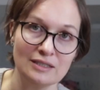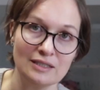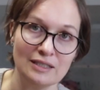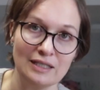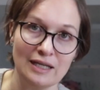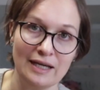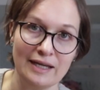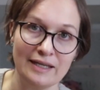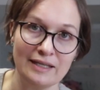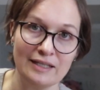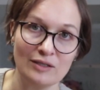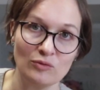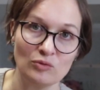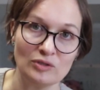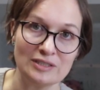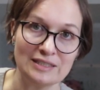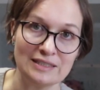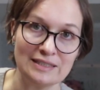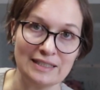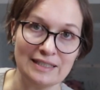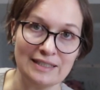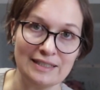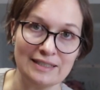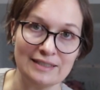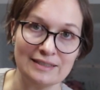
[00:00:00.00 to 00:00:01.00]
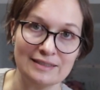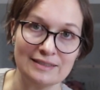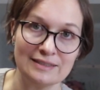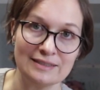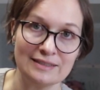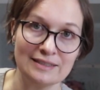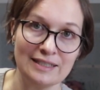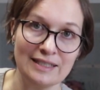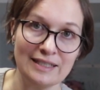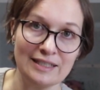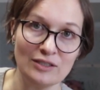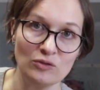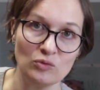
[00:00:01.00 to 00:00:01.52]
The lining will stay
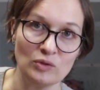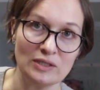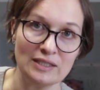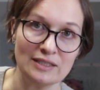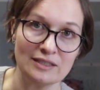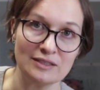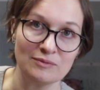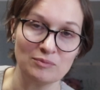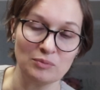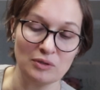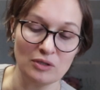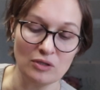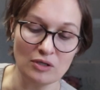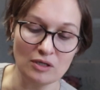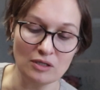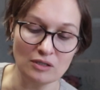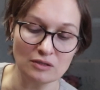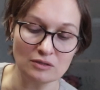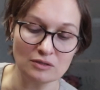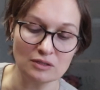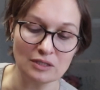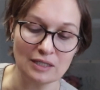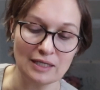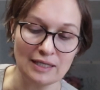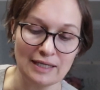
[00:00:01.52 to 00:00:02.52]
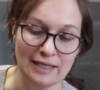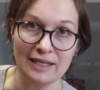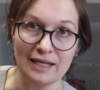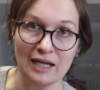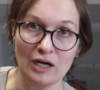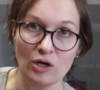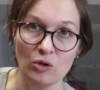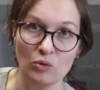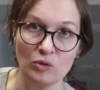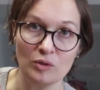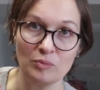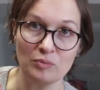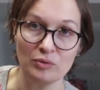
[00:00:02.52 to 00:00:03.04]
inside where it belongs. And
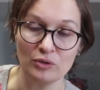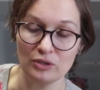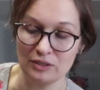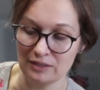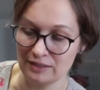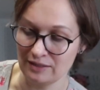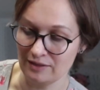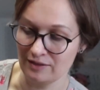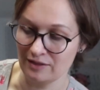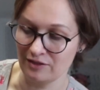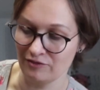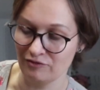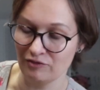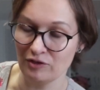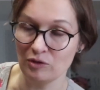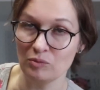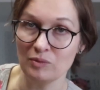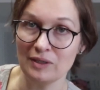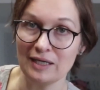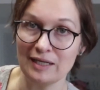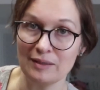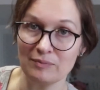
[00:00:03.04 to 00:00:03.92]
now we put in the foam